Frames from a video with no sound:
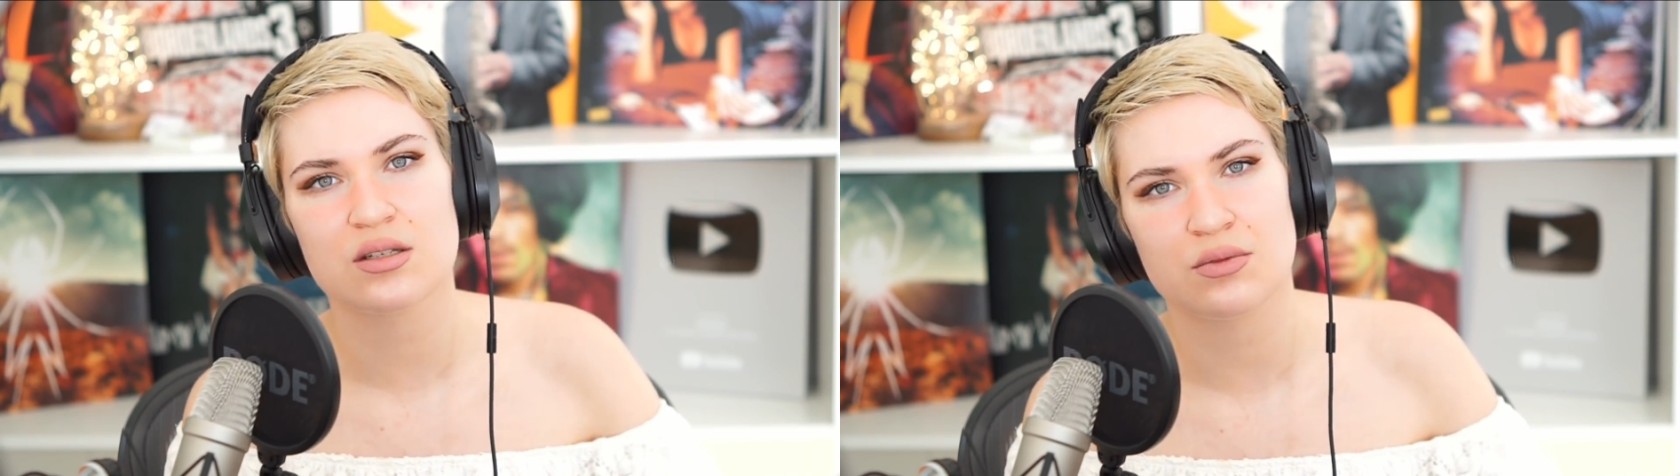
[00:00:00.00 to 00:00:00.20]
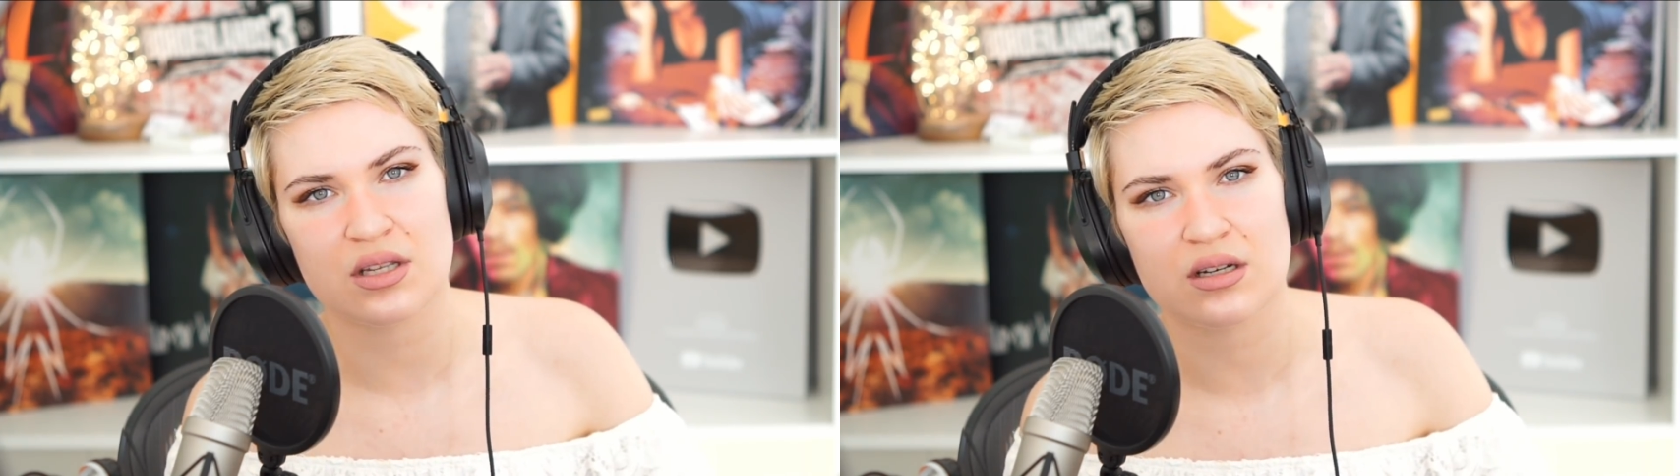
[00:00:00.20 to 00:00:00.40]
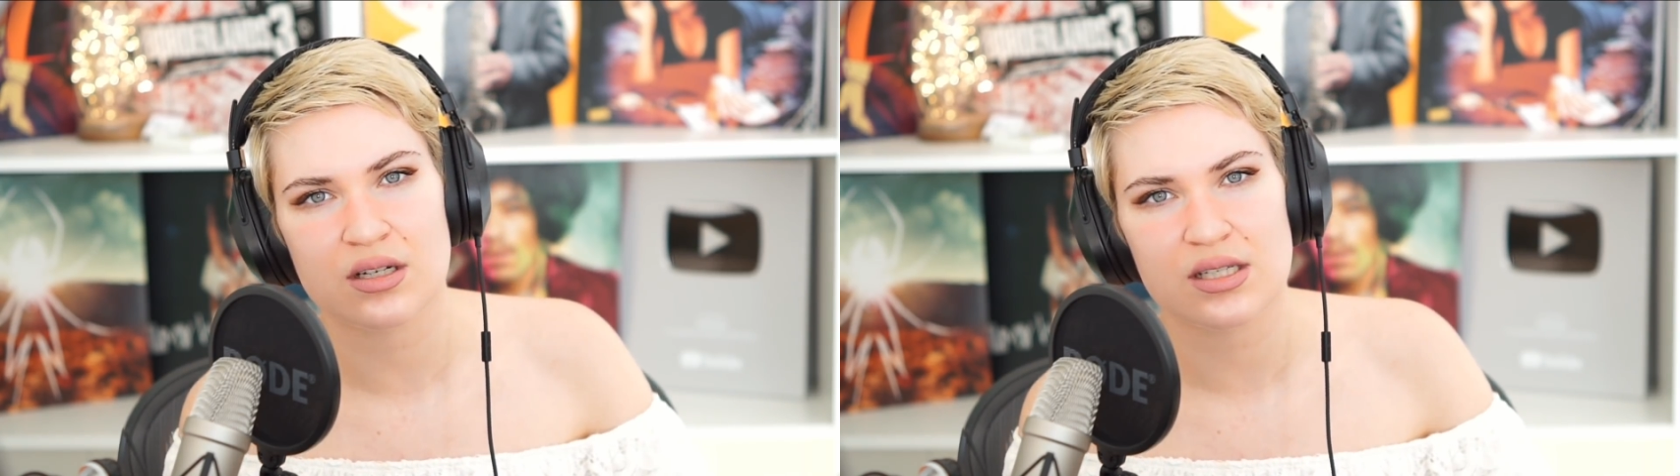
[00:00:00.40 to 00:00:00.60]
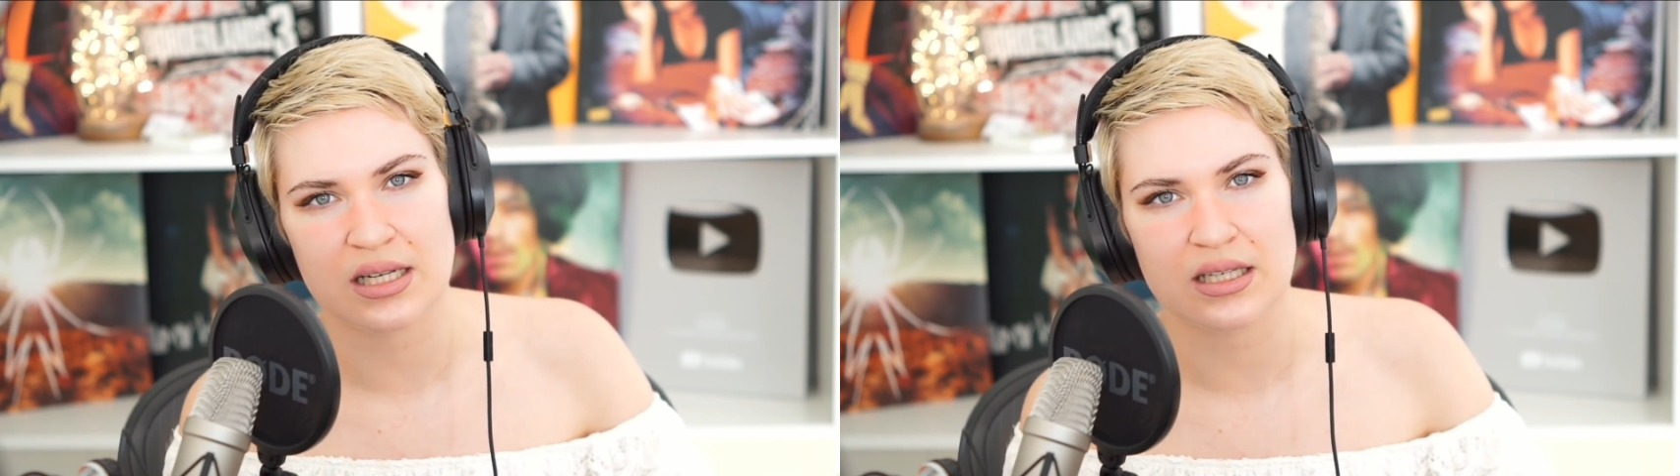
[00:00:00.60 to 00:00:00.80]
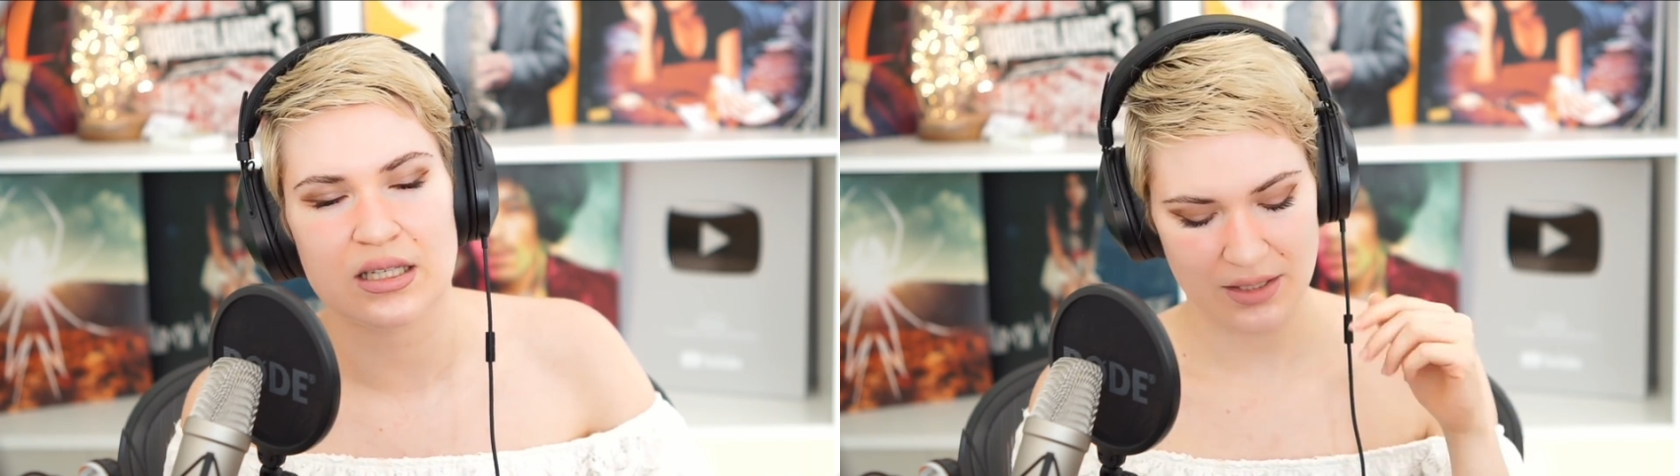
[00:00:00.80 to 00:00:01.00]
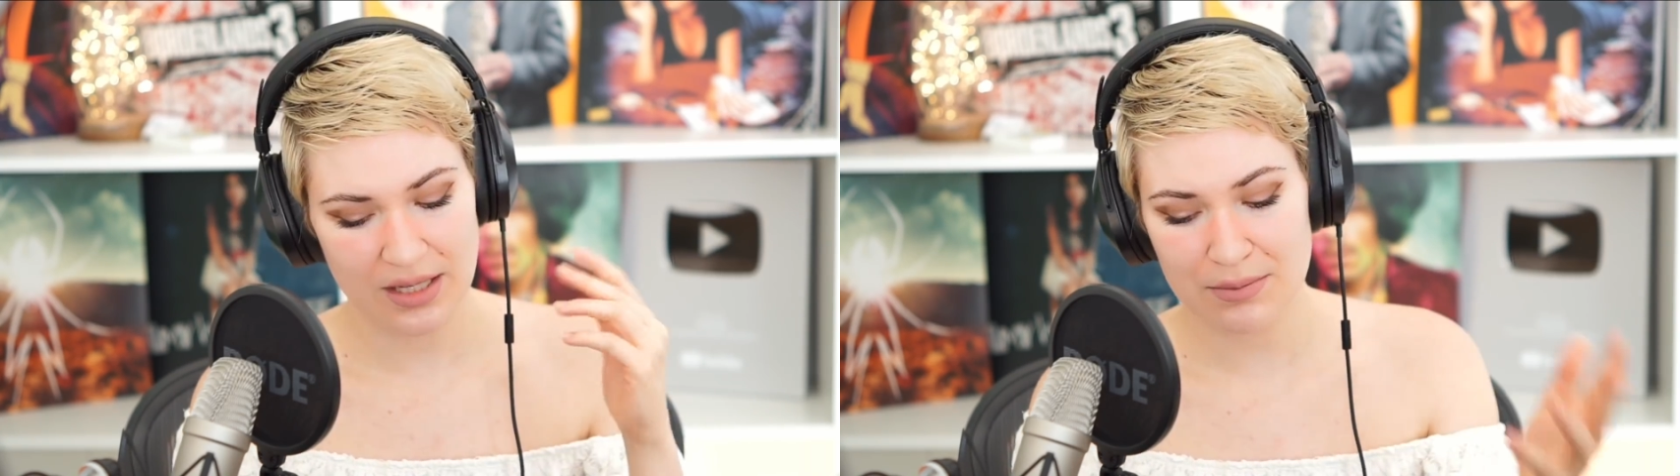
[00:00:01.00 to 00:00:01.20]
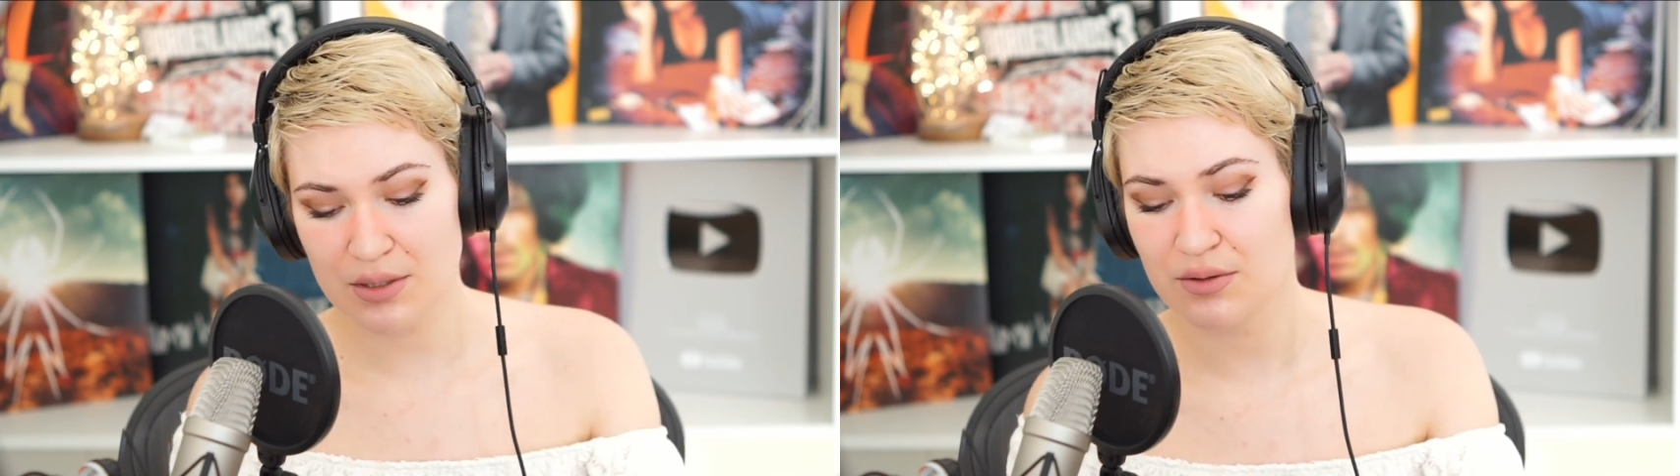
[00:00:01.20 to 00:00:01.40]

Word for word: within her singing. Let me know